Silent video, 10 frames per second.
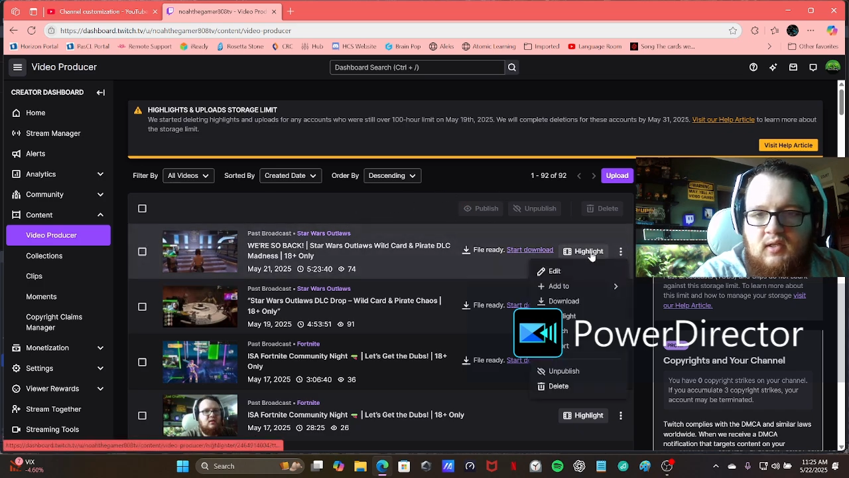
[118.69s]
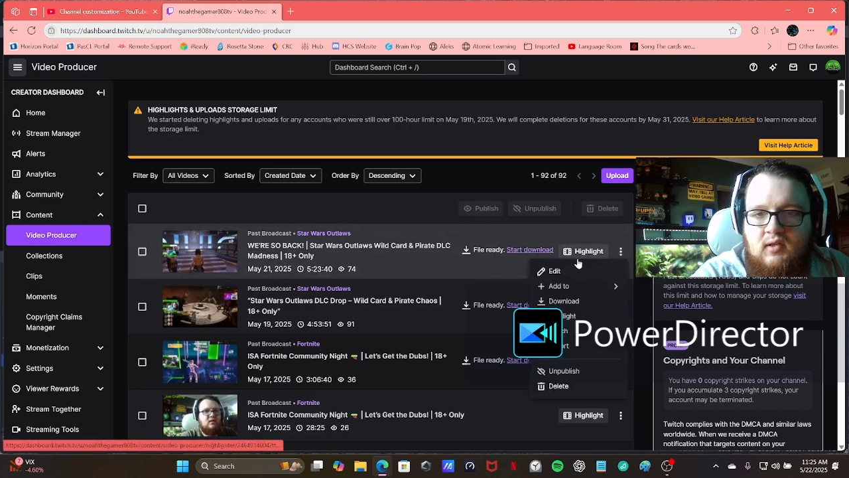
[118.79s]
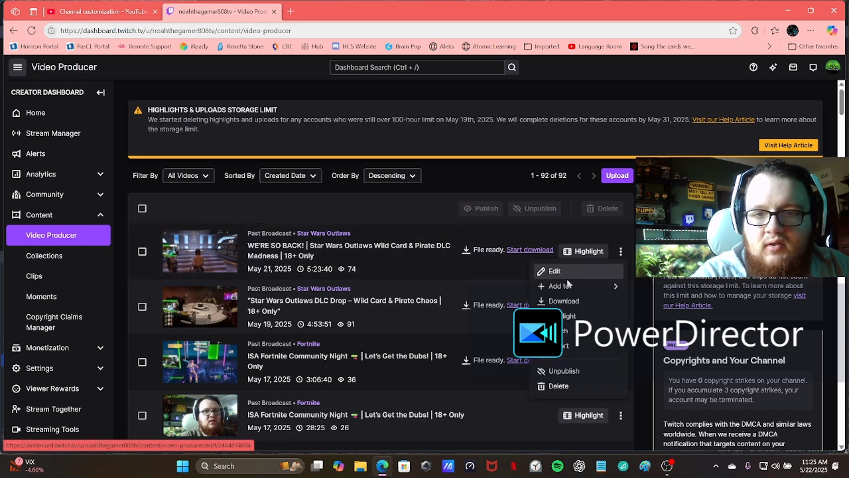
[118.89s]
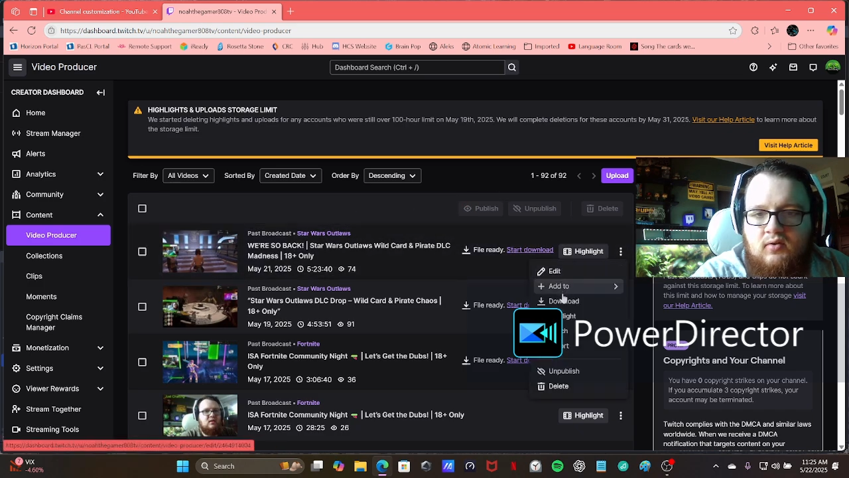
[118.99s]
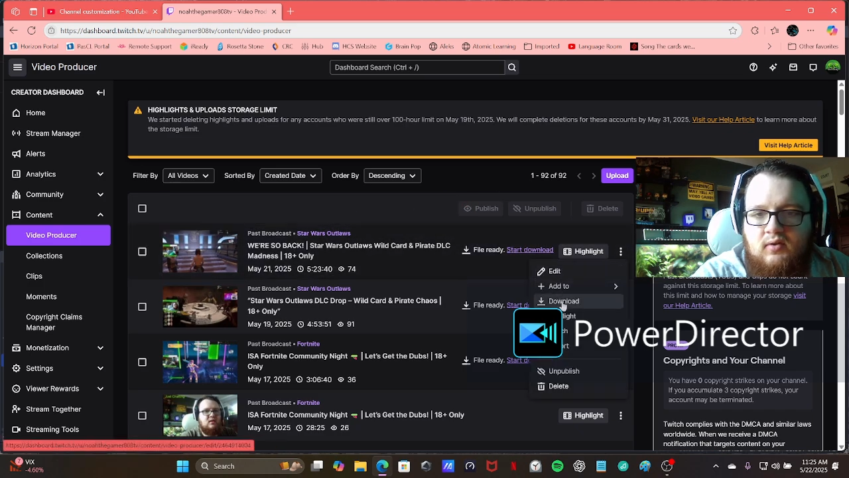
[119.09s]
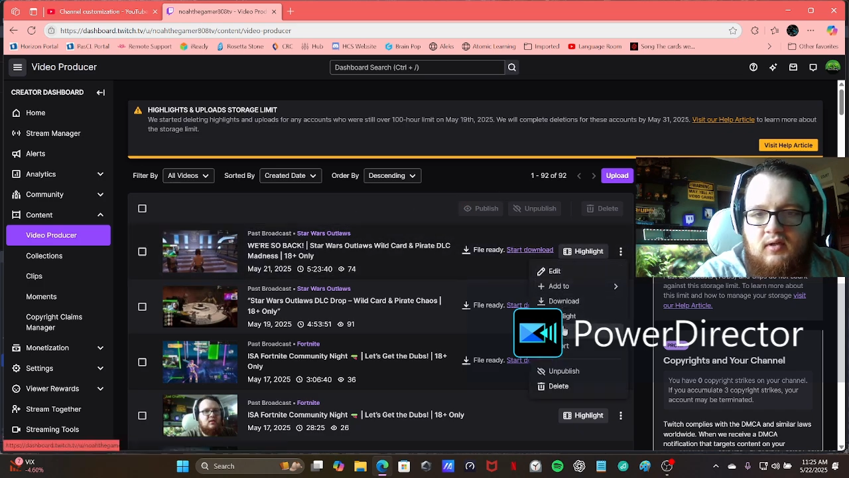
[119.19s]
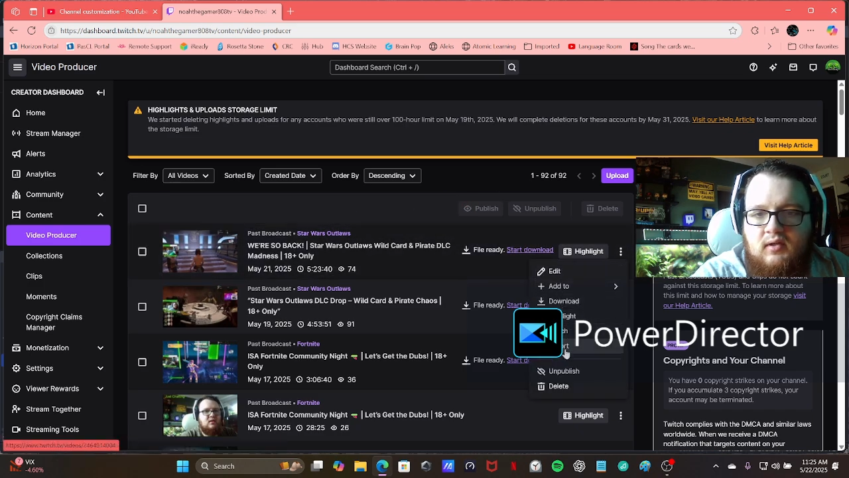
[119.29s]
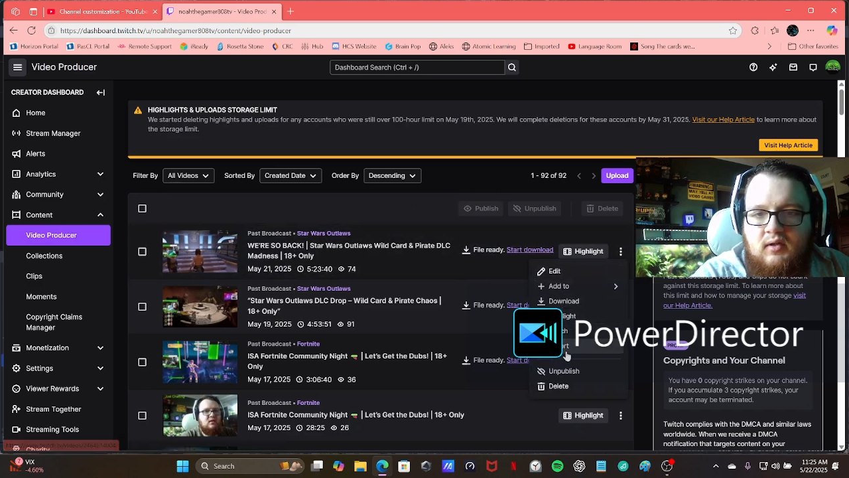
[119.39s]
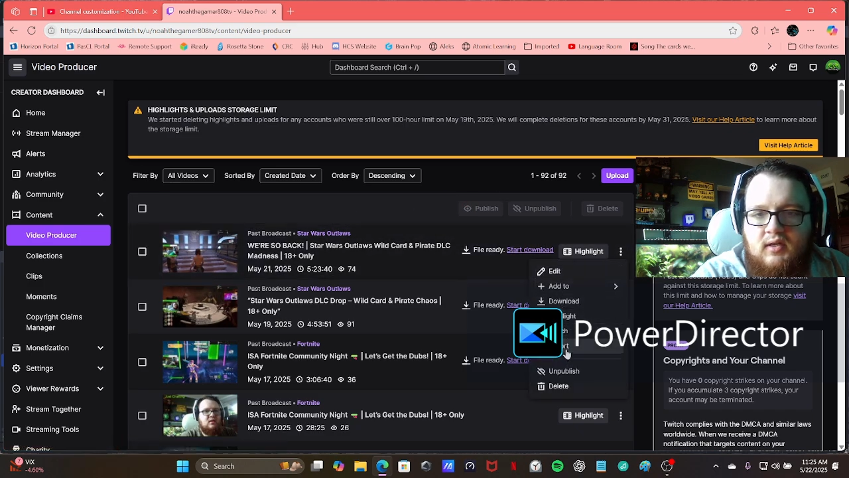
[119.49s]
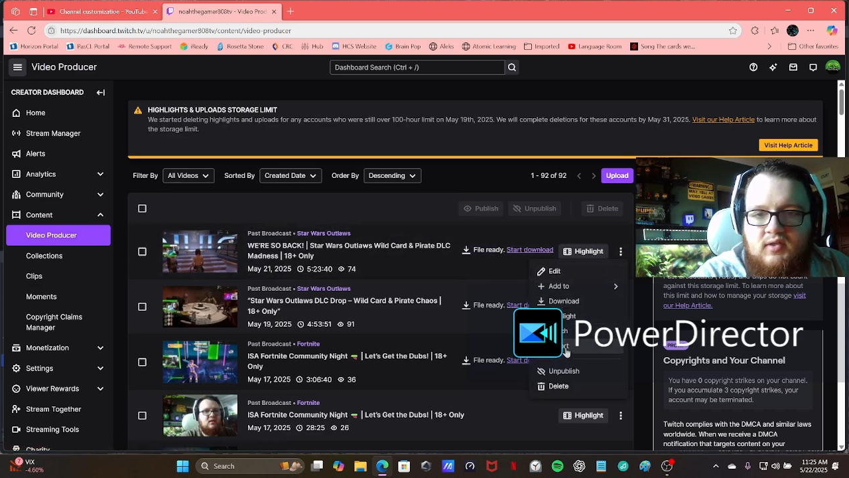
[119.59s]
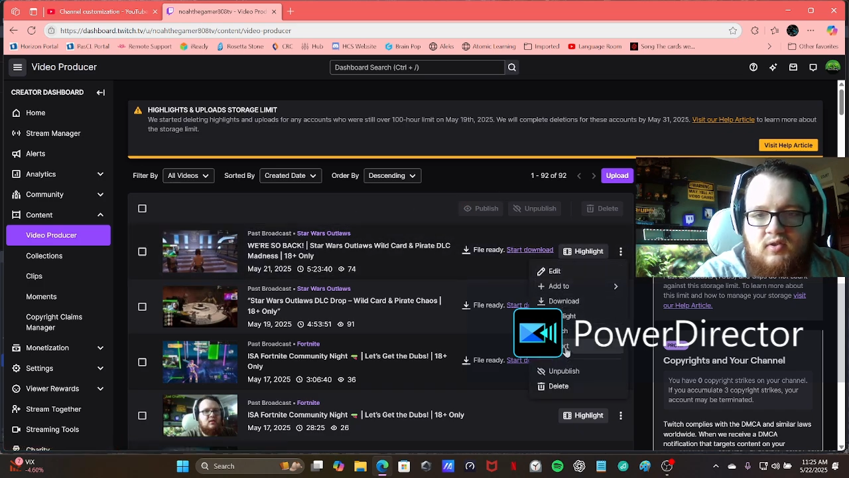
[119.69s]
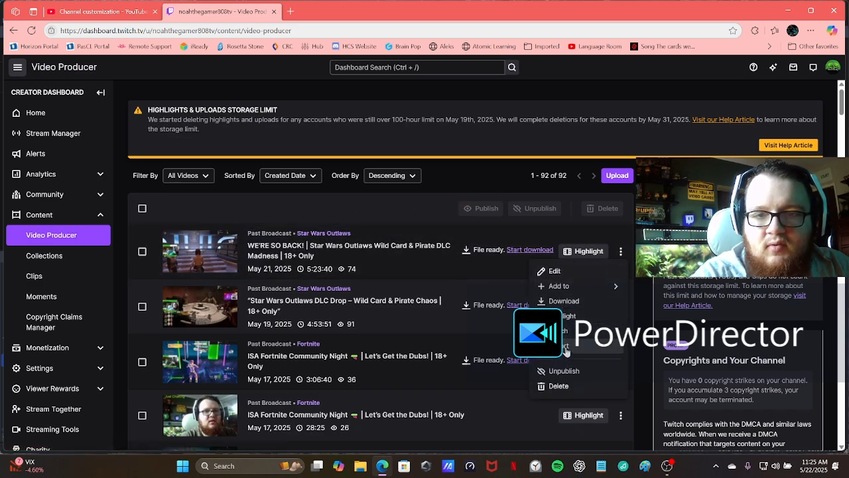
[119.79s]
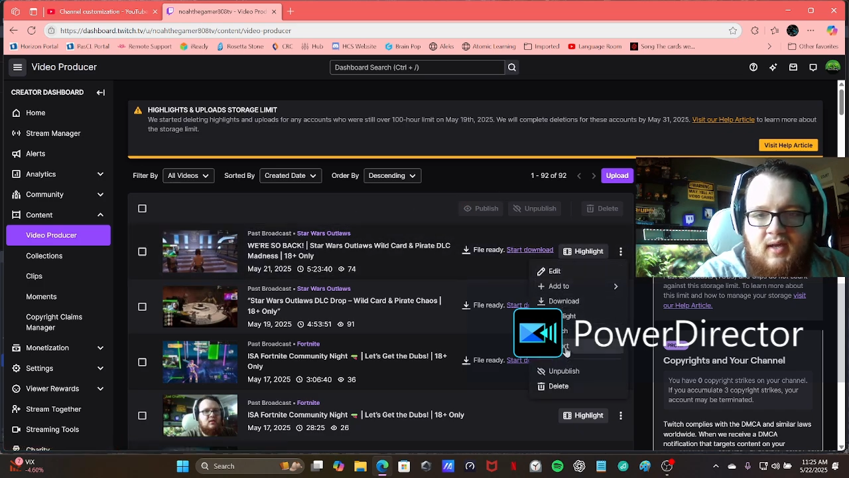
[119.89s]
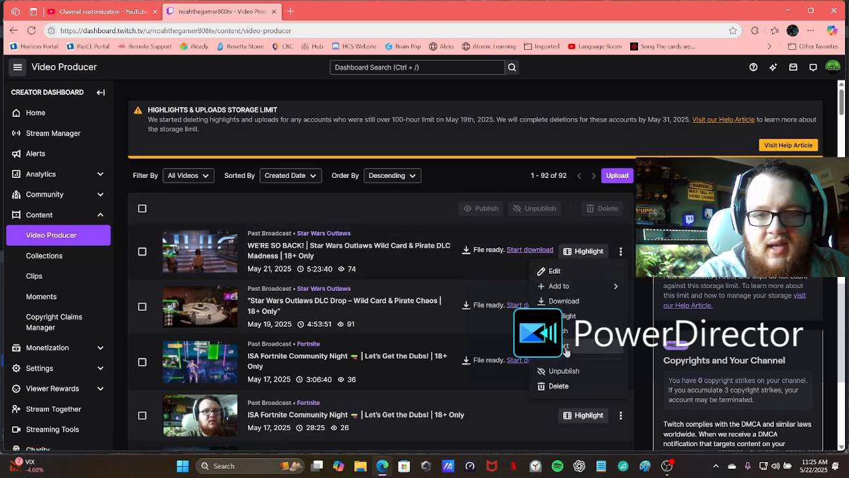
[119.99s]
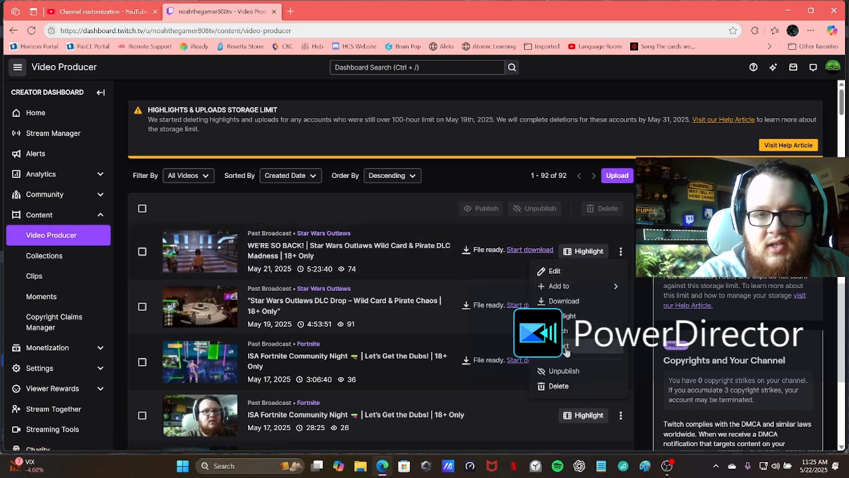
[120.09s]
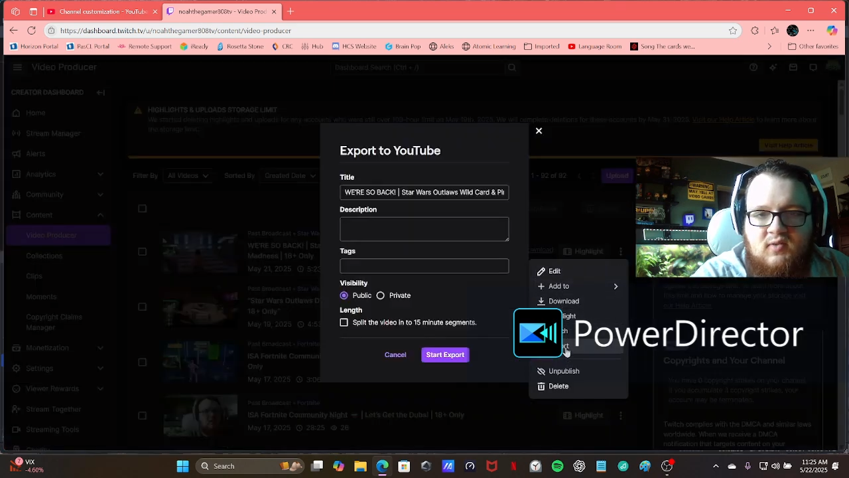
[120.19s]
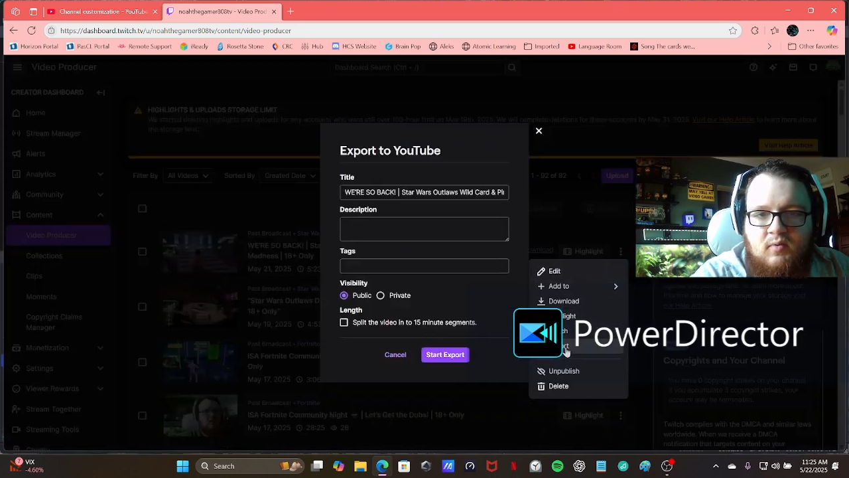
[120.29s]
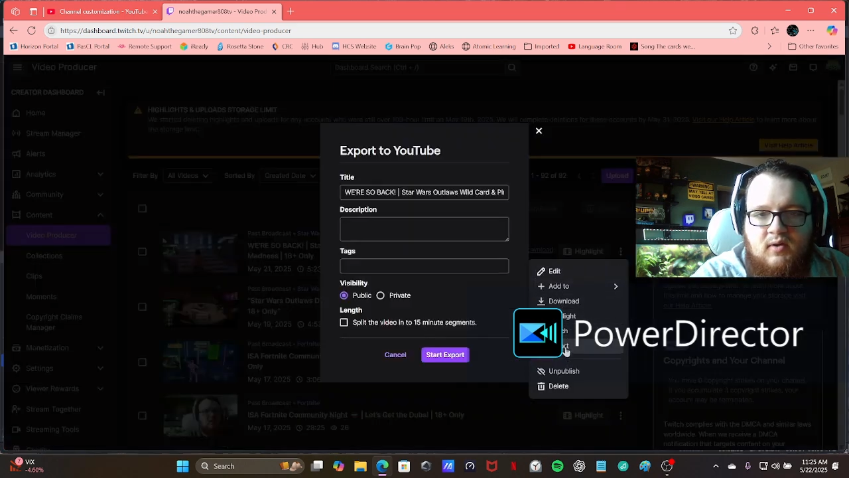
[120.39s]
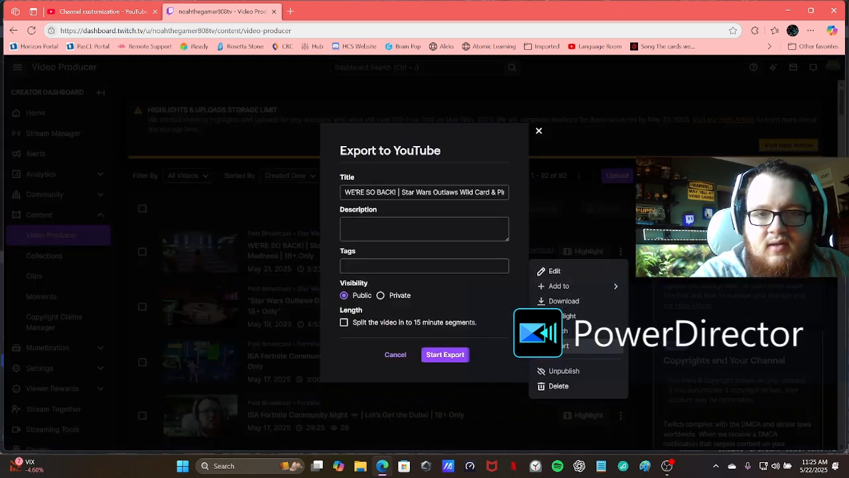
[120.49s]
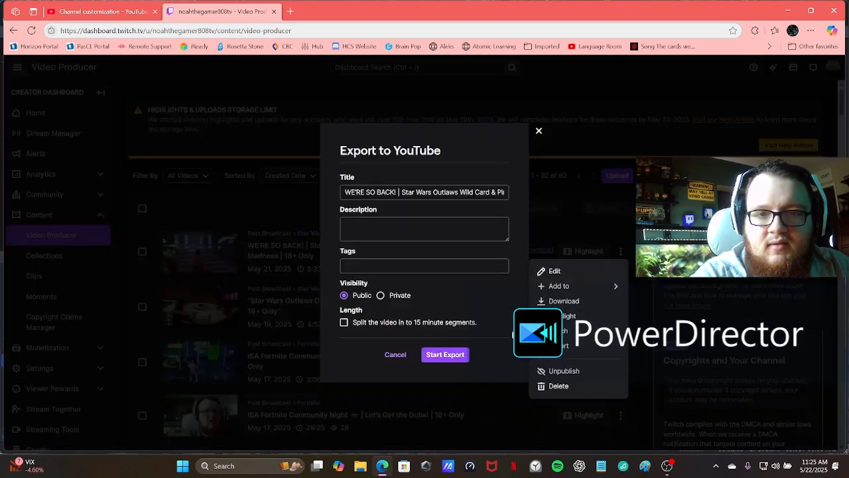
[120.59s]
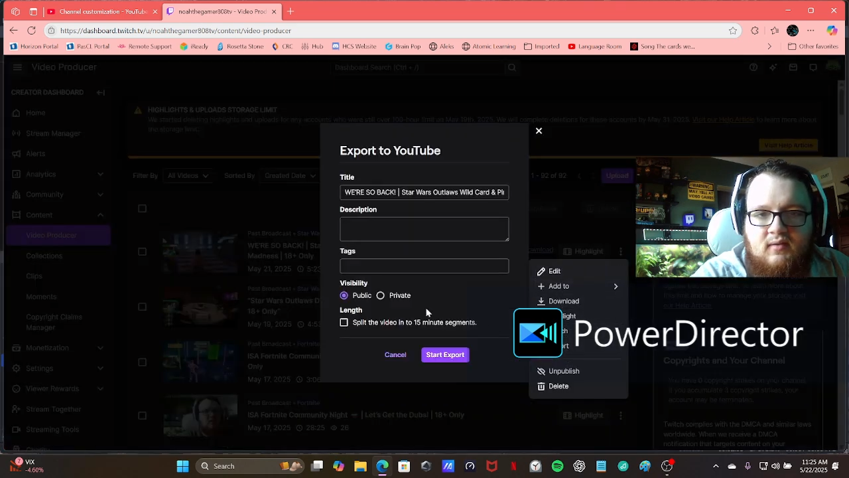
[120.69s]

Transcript: You could also export it